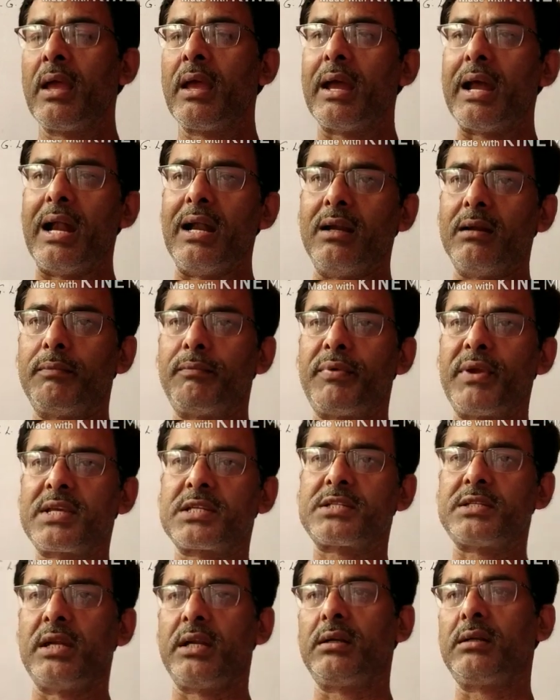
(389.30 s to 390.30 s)
and
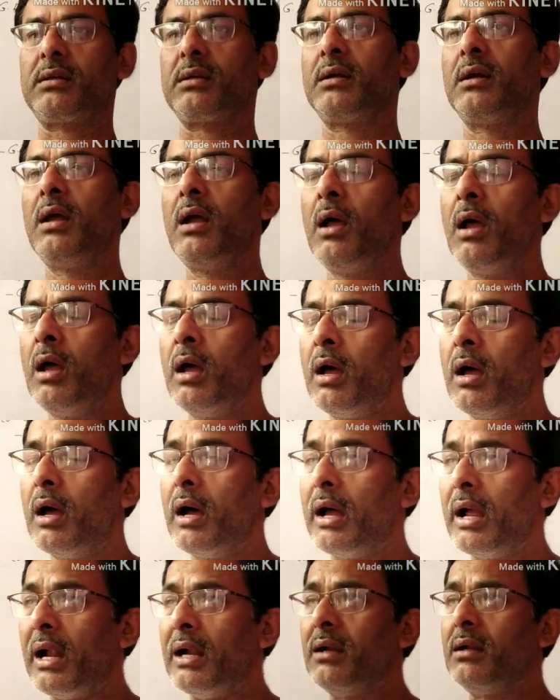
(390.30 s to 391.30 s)
fixed it,
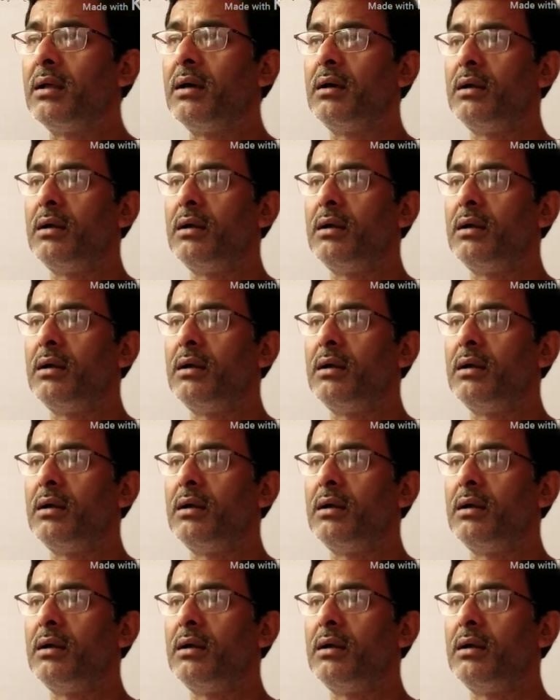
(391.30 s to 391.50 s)
and